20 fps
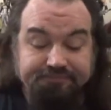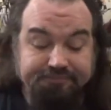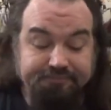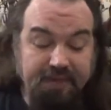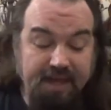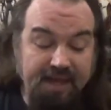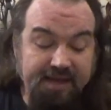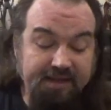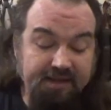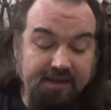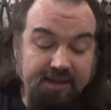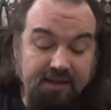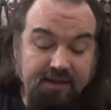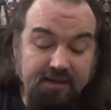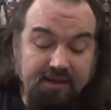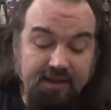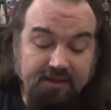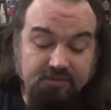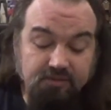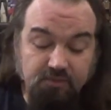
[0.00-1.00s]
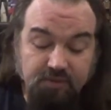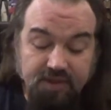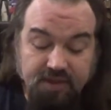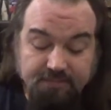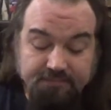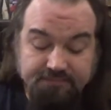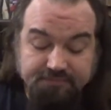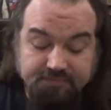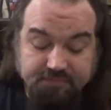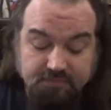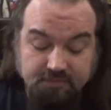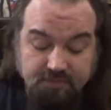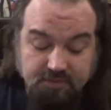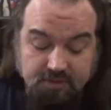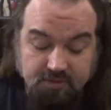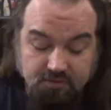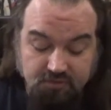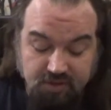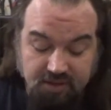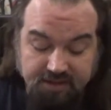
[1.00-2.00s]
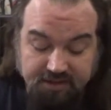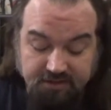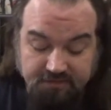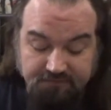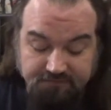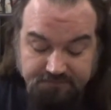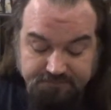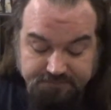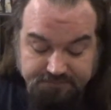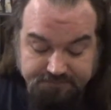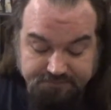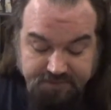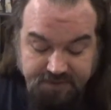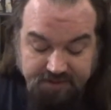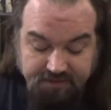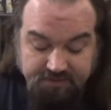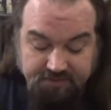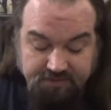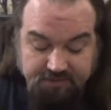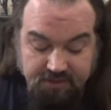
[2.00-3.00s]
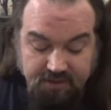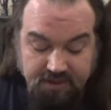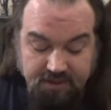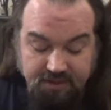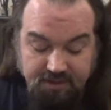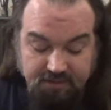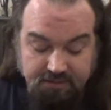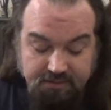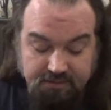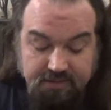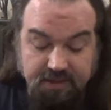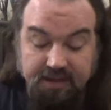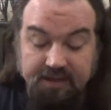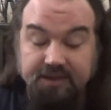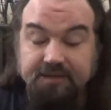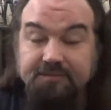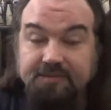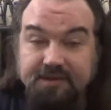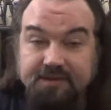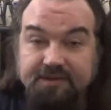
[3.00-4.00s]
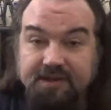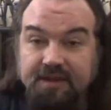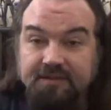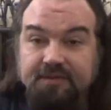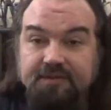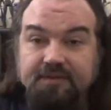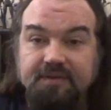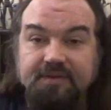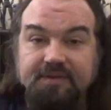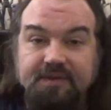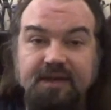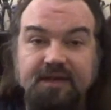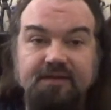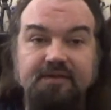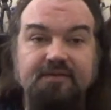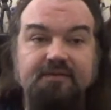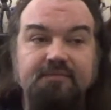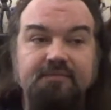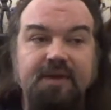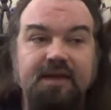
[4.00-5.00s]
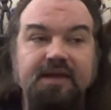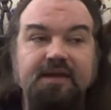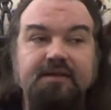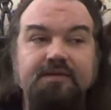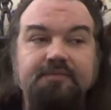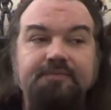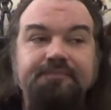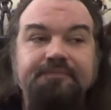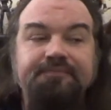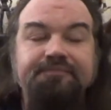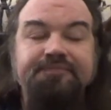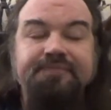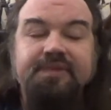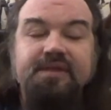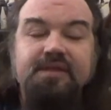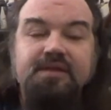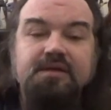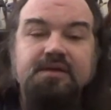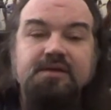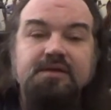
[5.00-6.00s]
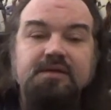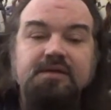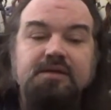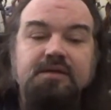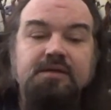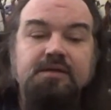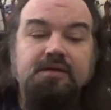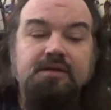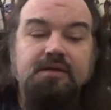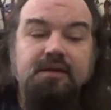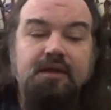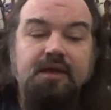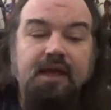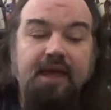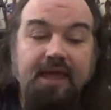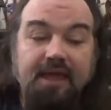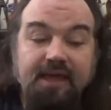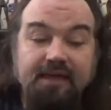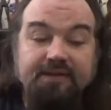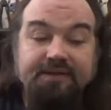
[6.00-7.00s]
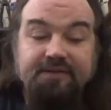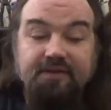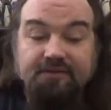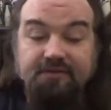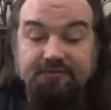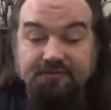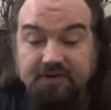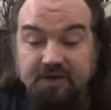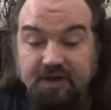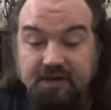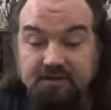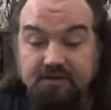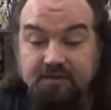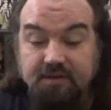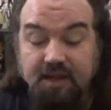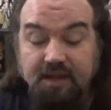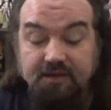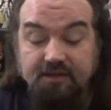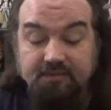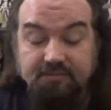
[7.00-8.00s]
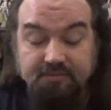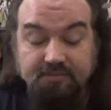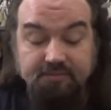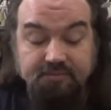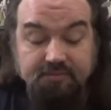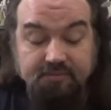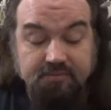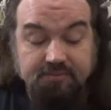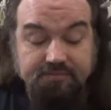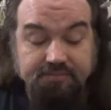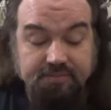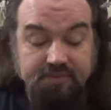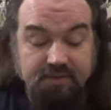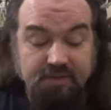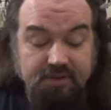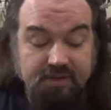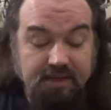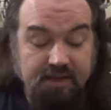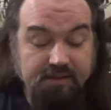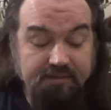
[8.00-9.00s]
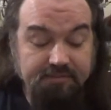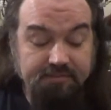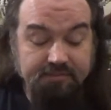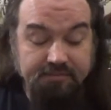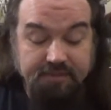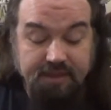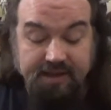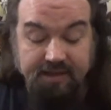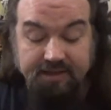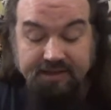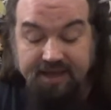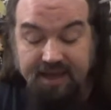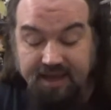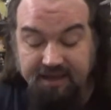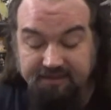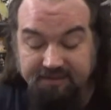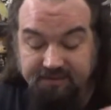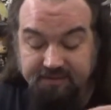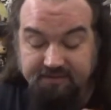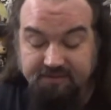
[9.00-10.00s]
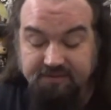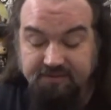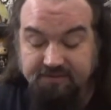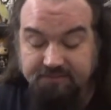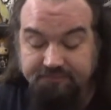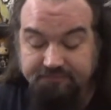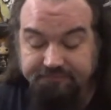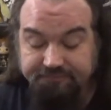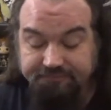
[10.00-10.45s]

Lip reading: Back at the web, Craig has done it. He's got it made, and he's also figured out how to make it gaseous.